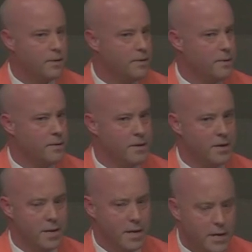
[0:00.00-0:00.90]

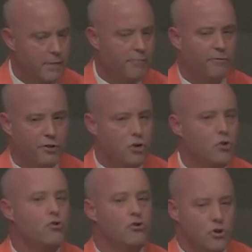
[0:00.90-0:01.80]
not
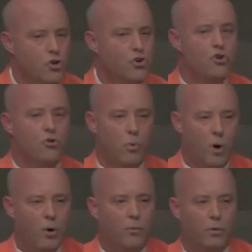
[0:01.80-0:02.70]
because it is
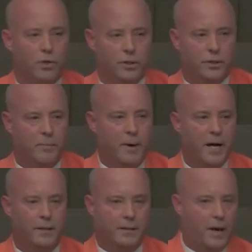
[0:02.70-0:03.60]
tradition
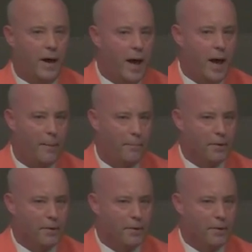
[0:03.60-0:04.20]
Traditions